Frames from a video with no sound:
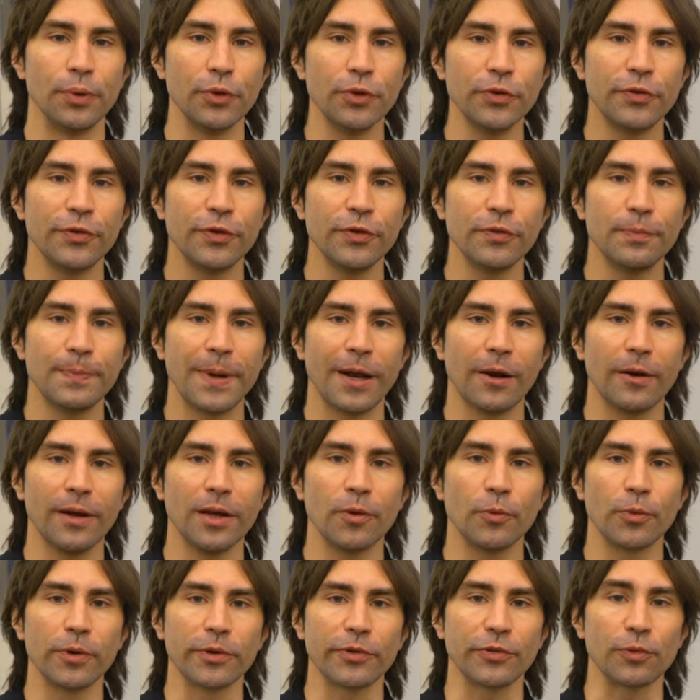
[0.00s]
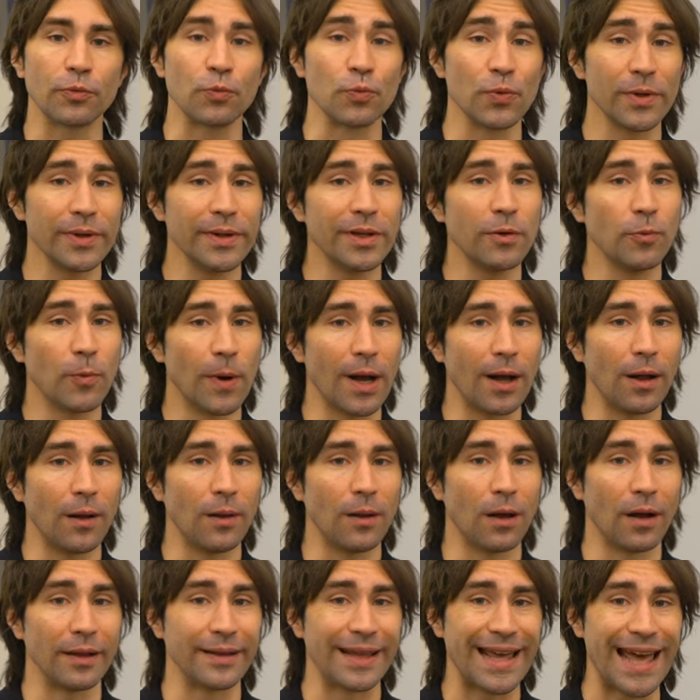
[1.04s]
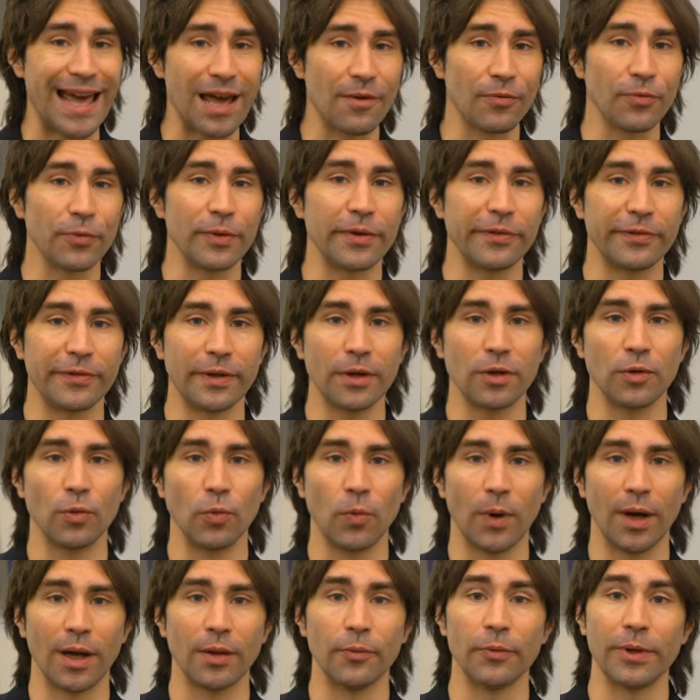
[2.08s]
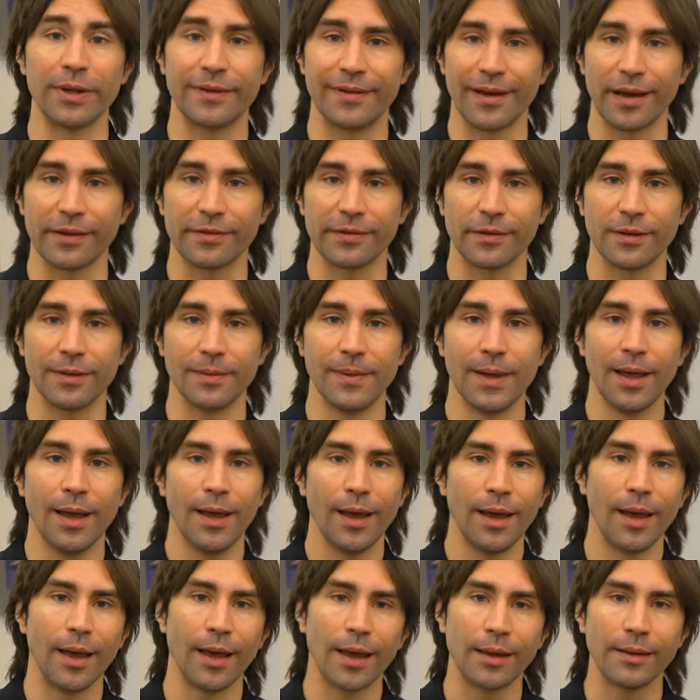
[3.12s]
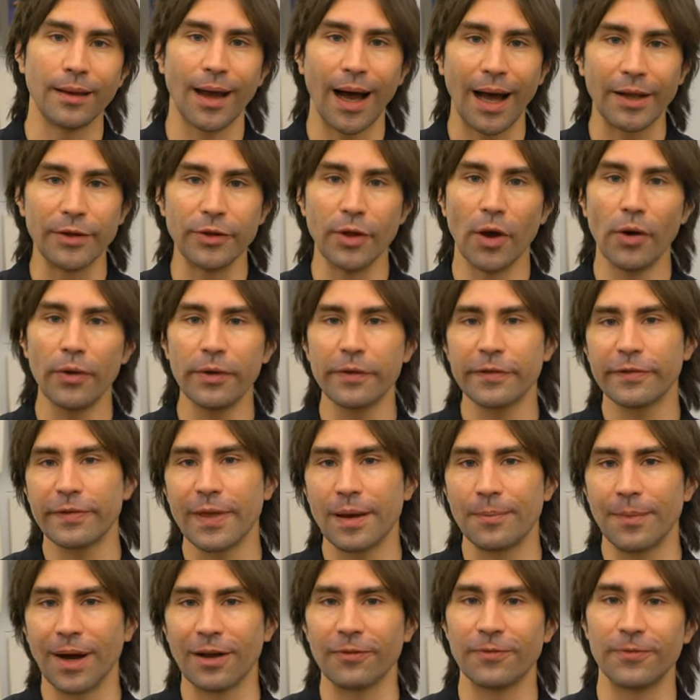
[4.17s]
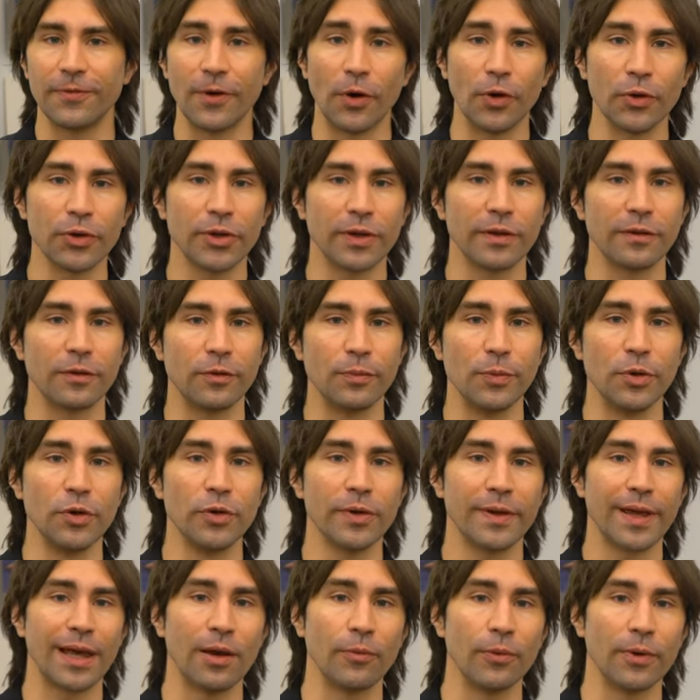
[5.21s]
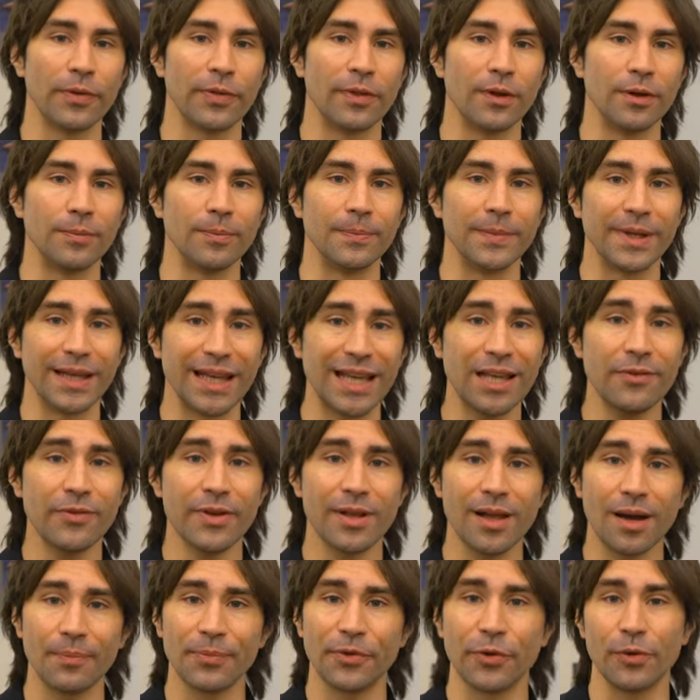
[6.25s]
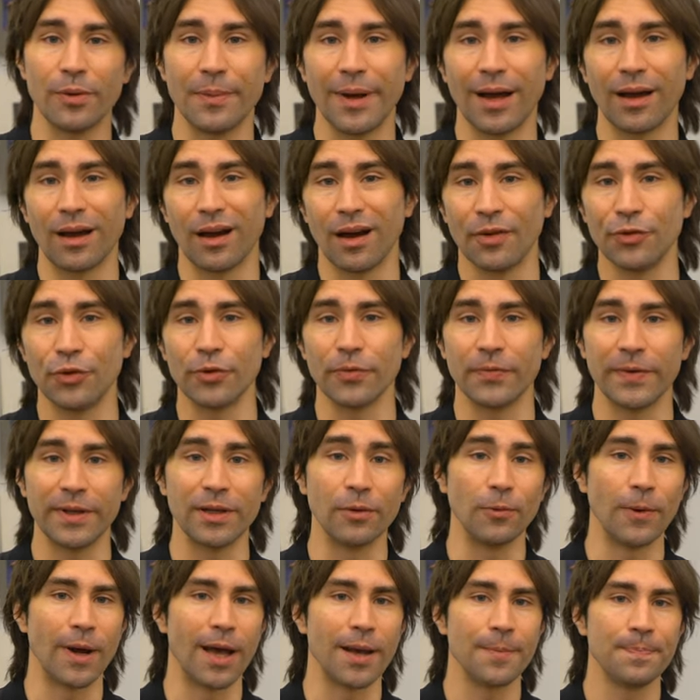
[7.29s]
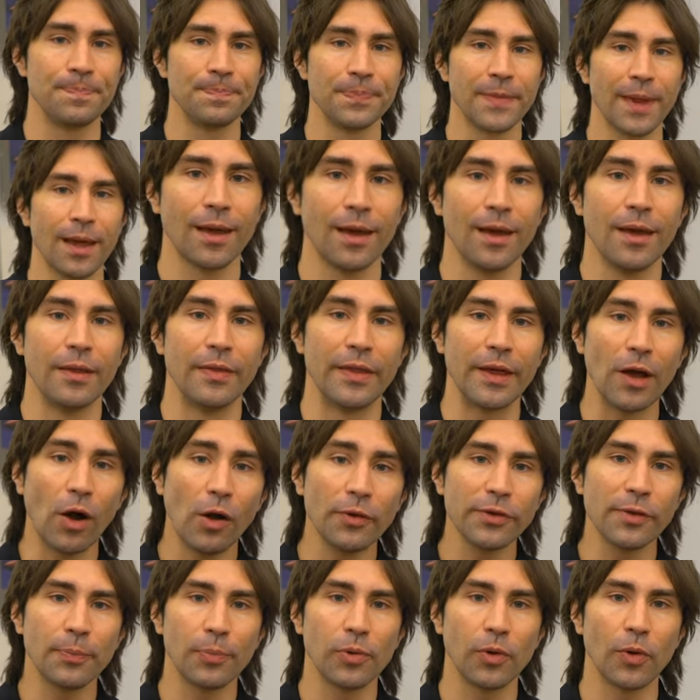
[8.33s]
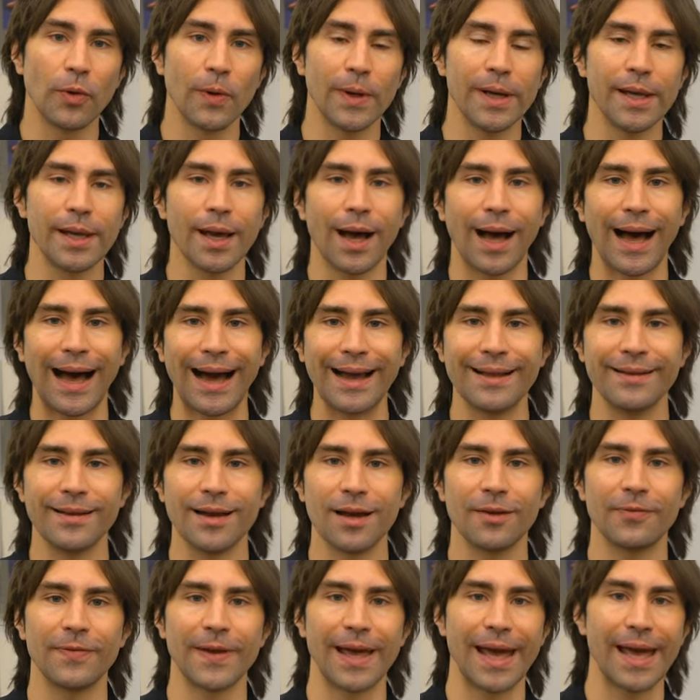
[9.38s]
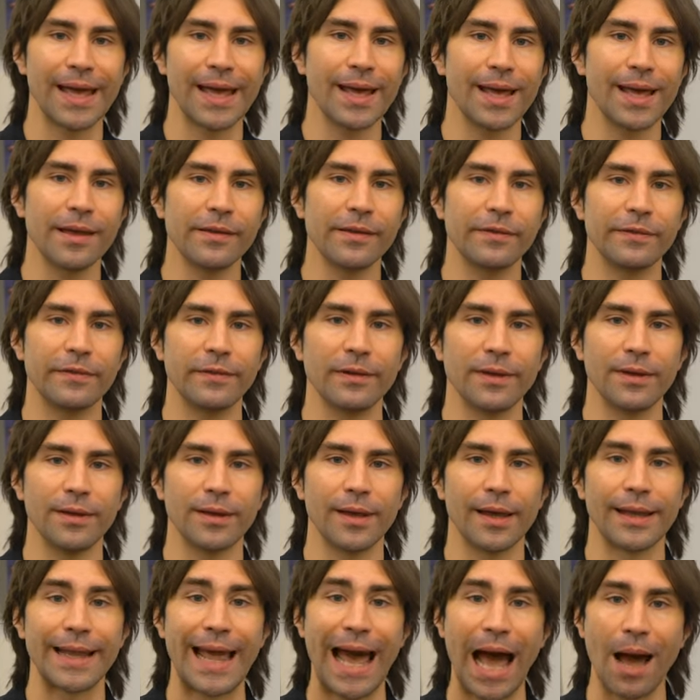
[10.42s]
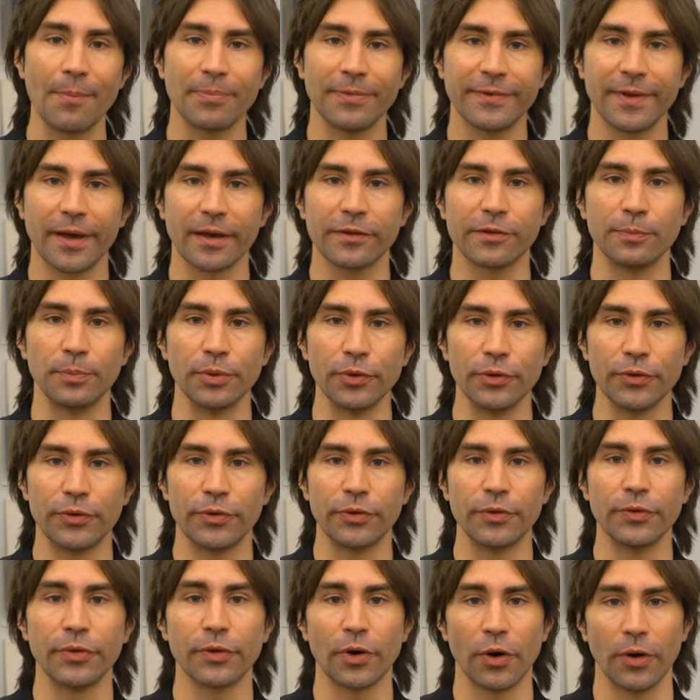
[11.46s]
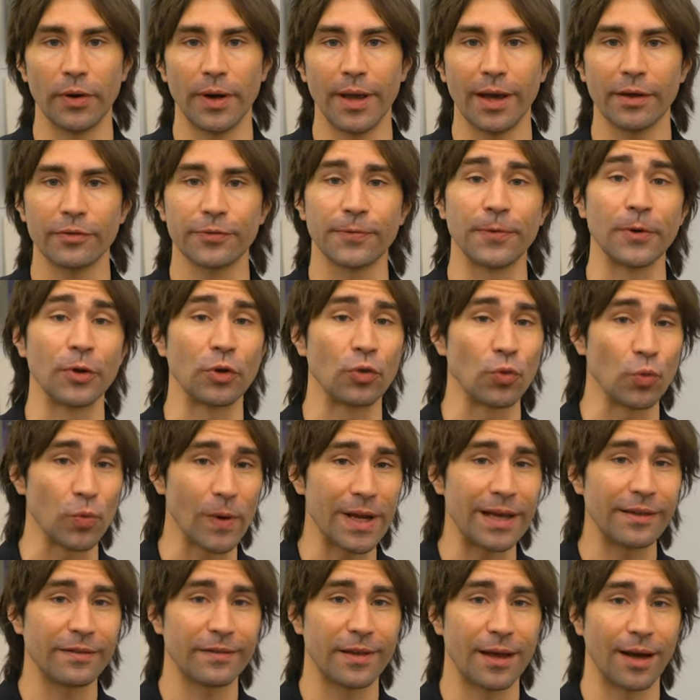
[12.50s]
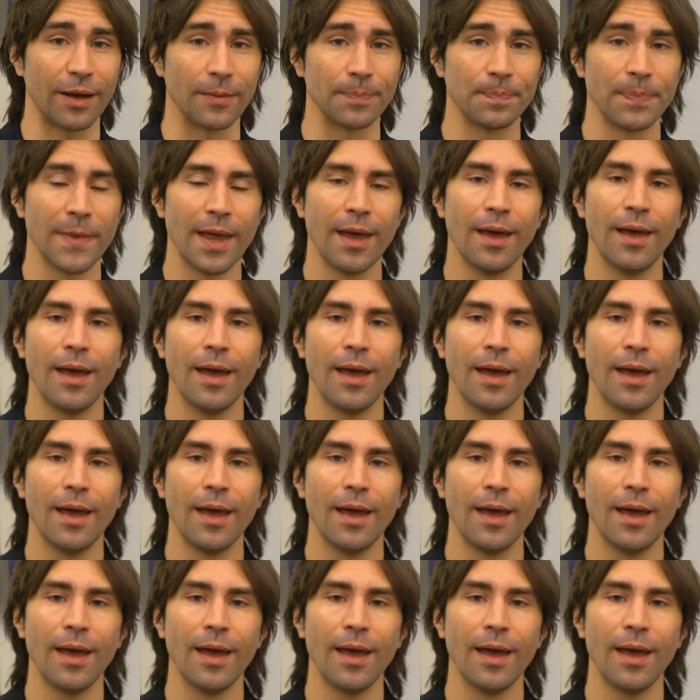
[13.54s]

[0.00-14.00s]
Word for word: Bluetooth pairing works really well on every single one we tested, and I noticed that my phone could communicate with them even up to about one hundred feet away. They all deploy high-def A A C and Aptek's Bluetooth codecs for great sound.